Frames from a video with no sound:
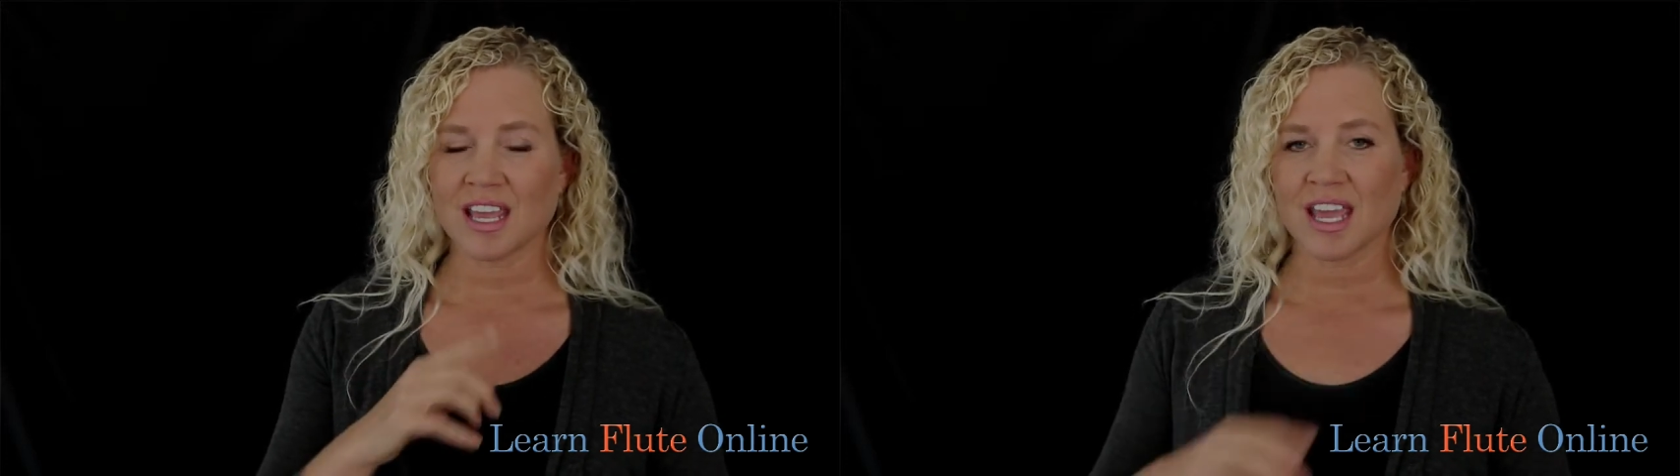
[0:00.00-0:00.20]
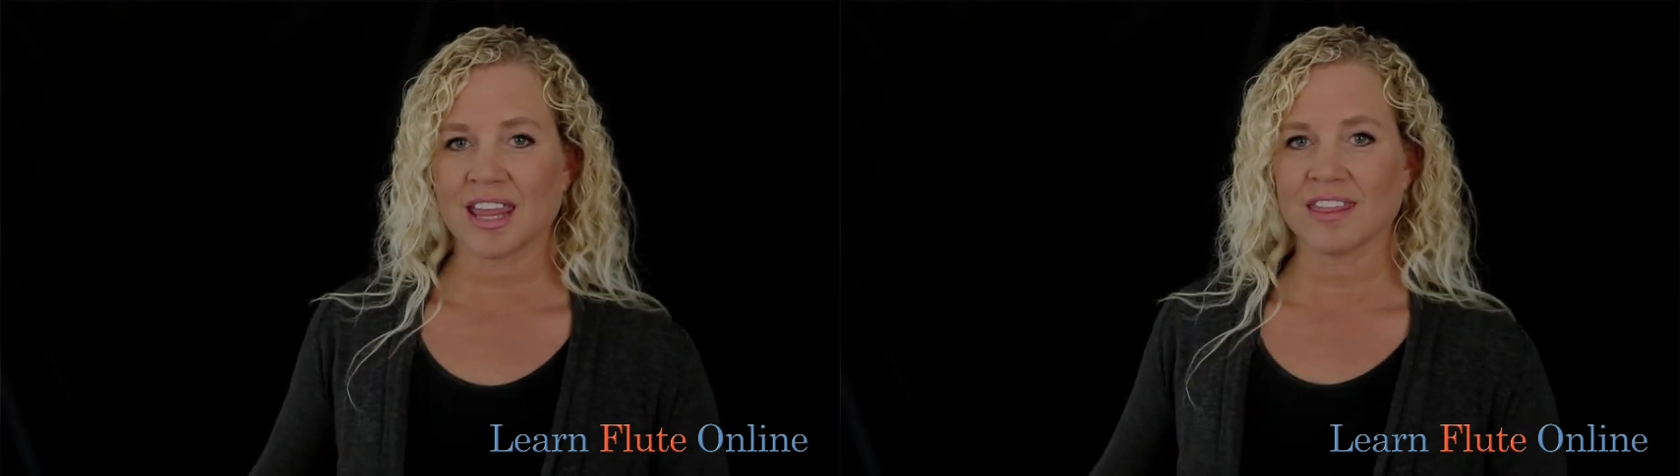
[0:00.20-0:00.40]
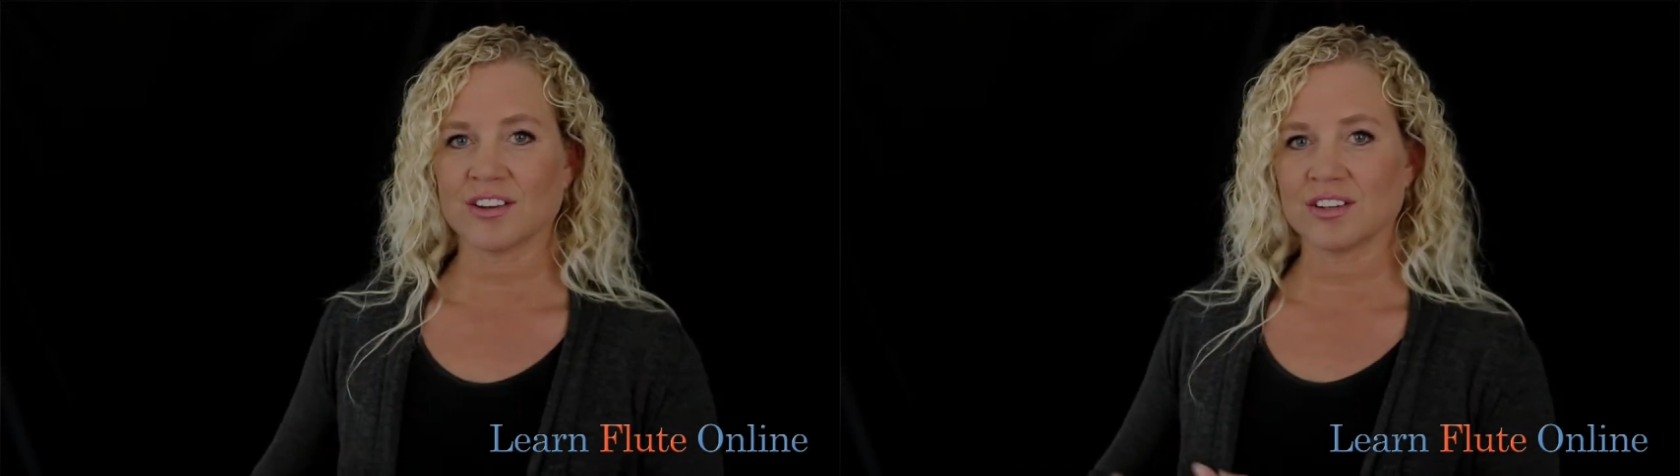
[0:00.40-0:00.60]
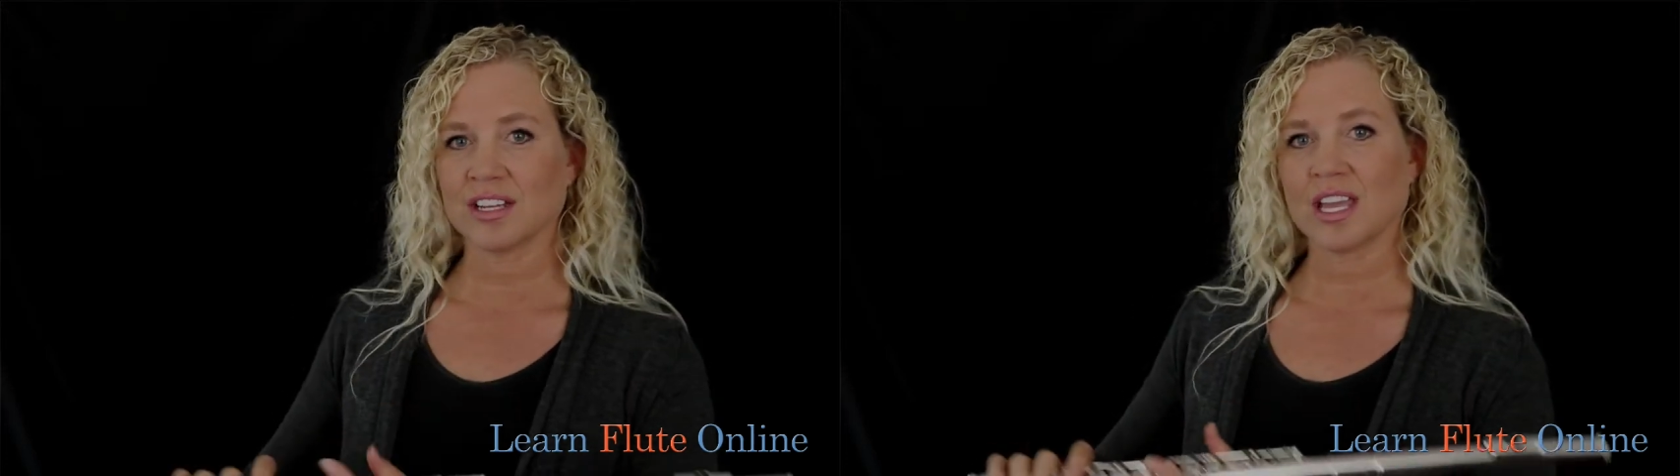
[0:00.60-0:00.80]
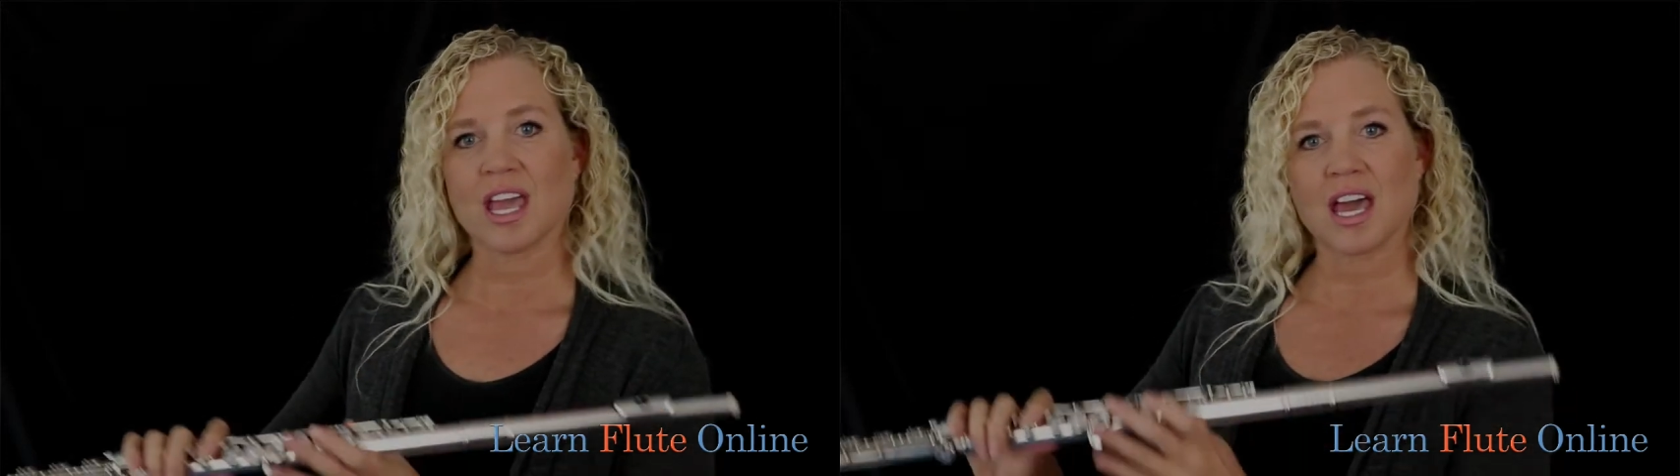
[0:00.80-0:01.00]
and
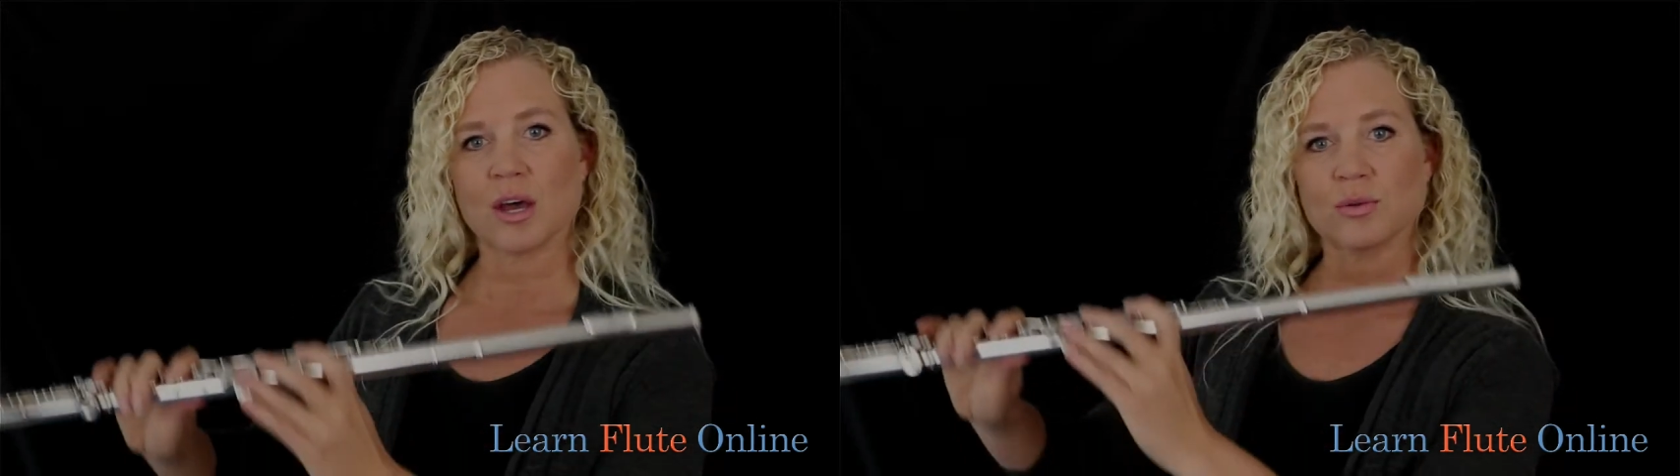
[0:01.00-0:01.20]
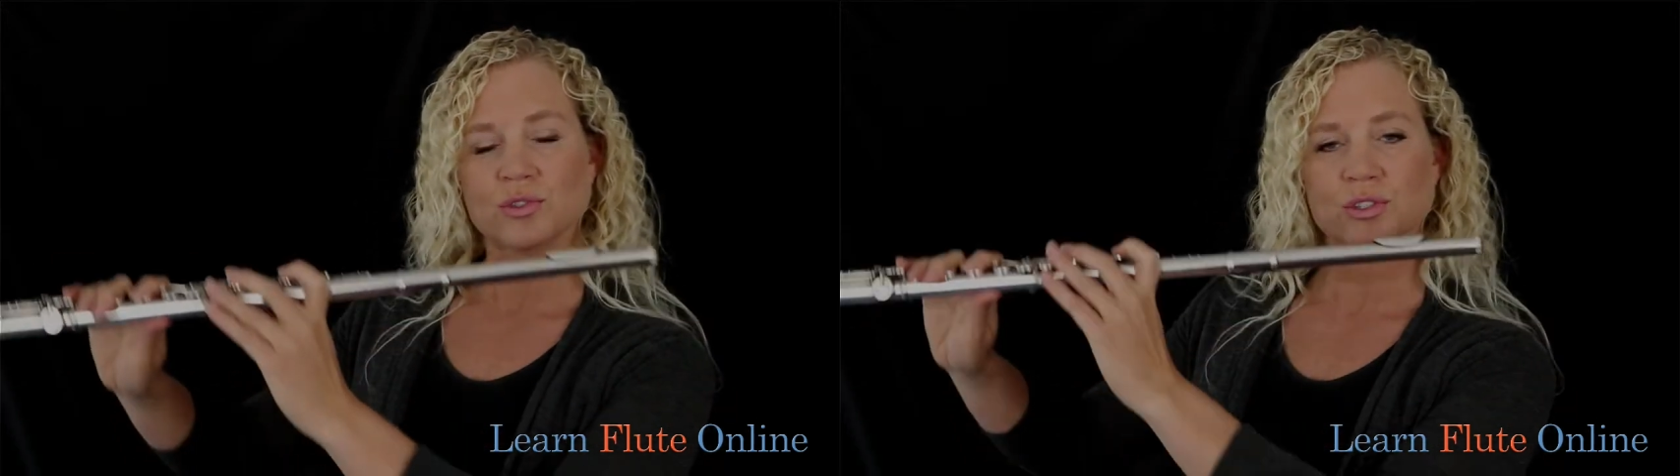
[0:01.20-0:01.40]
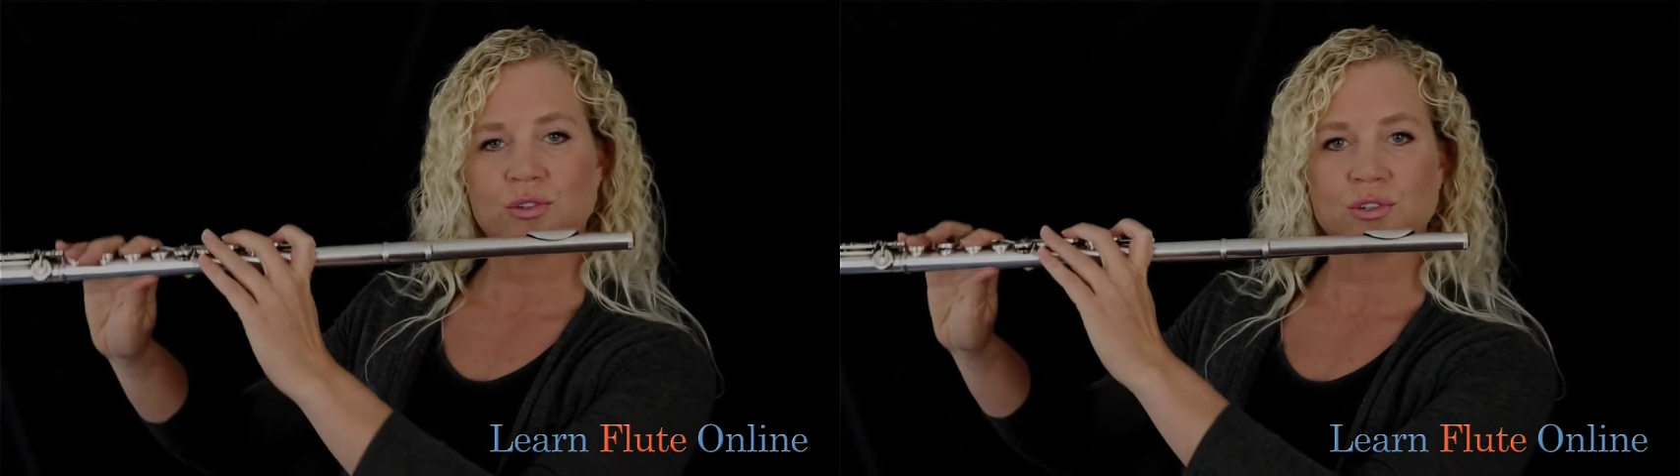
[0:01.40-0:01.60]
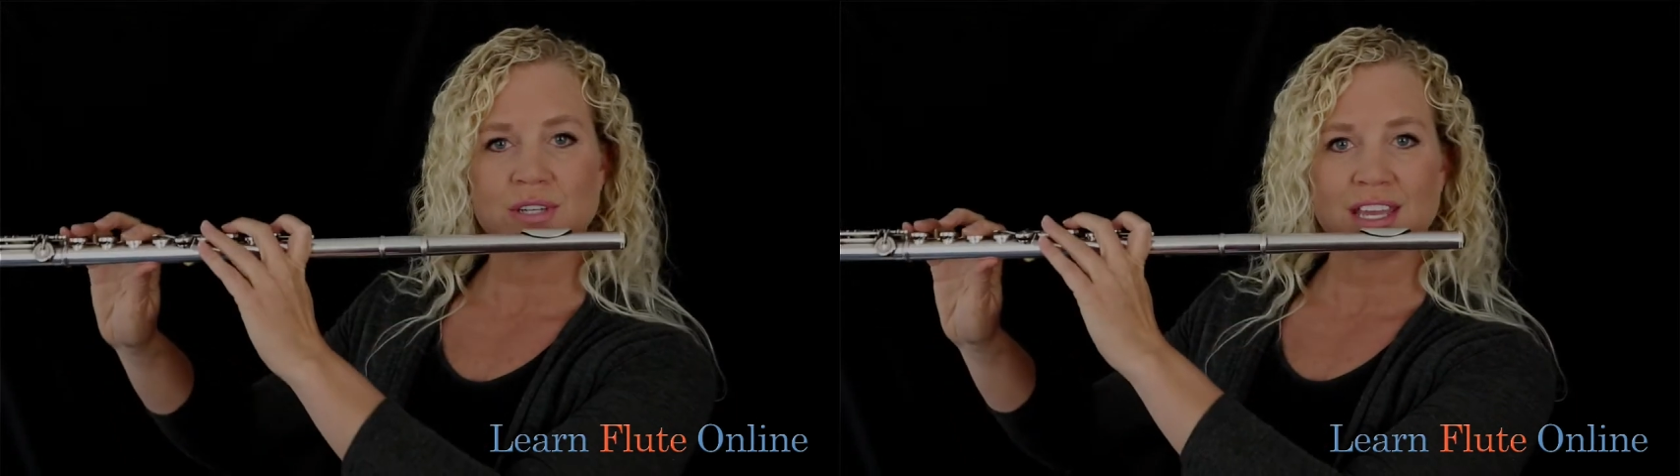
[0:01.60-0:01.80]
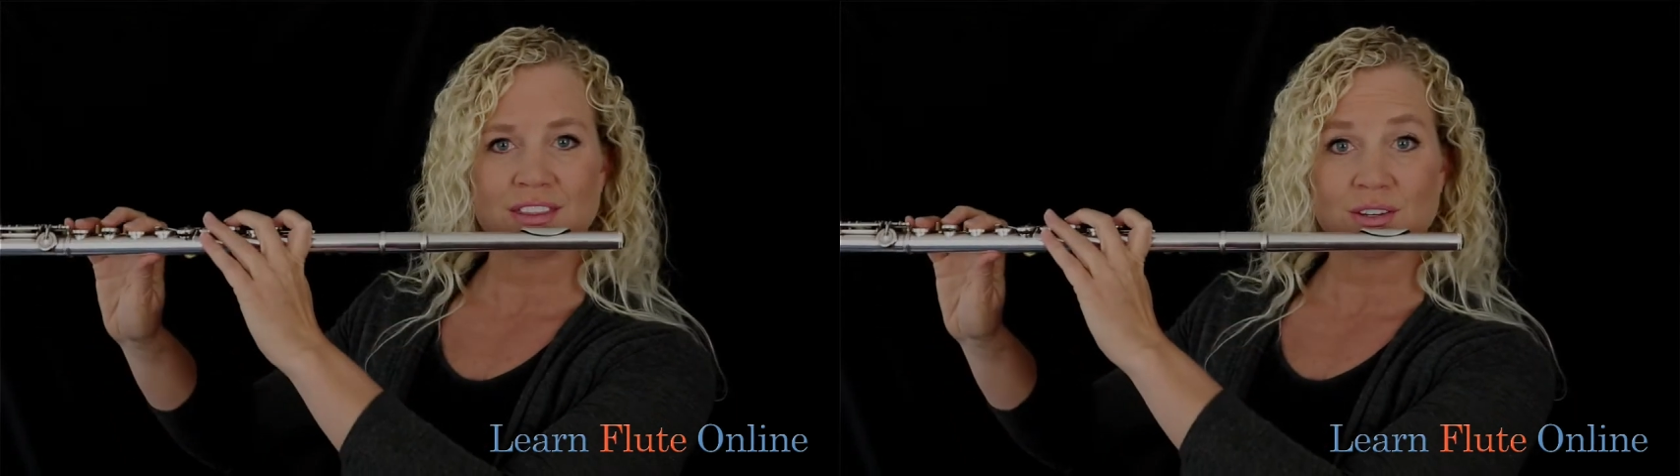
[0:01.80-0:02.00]
learning how to
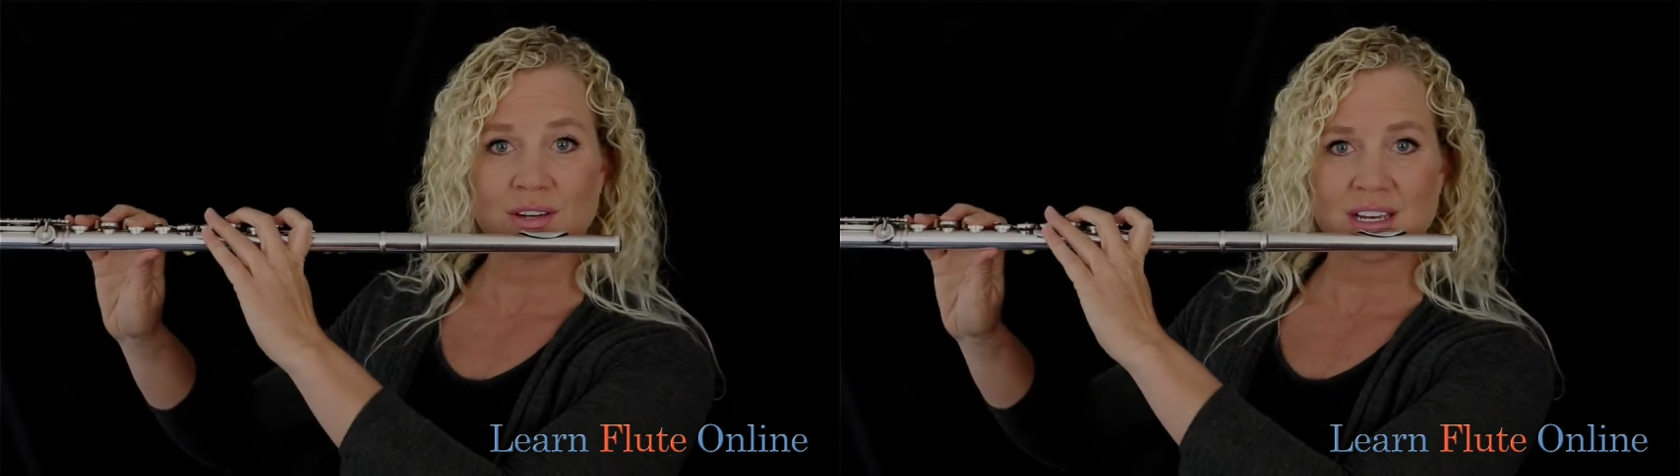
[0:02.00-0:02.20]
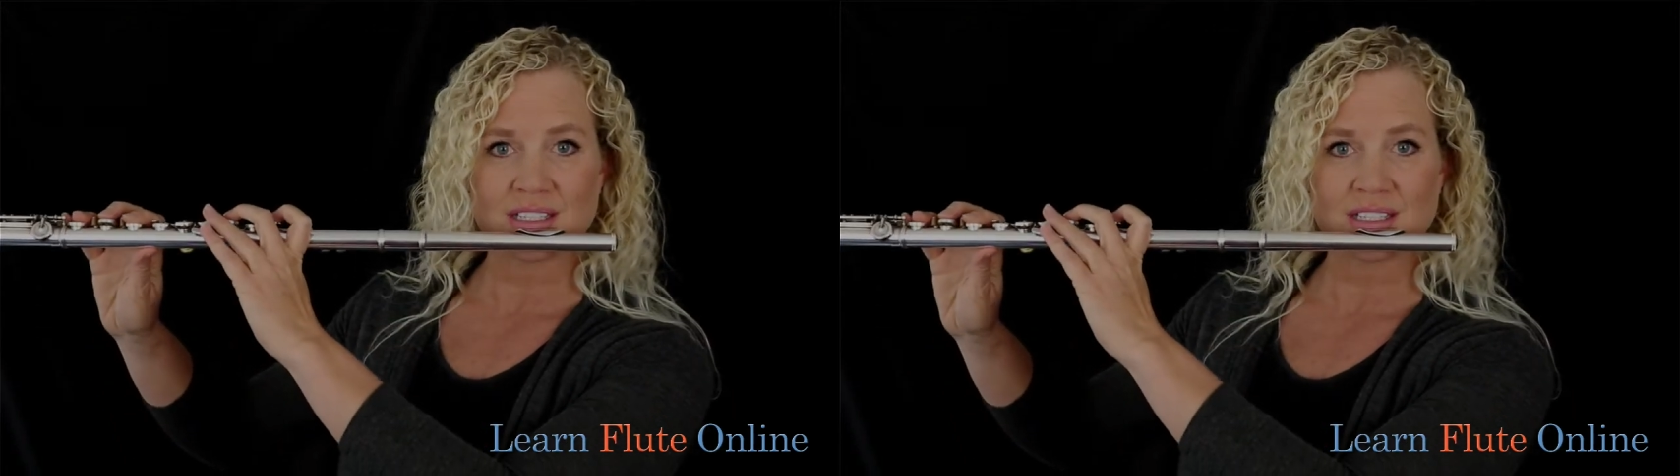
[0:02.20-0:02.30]
create the correct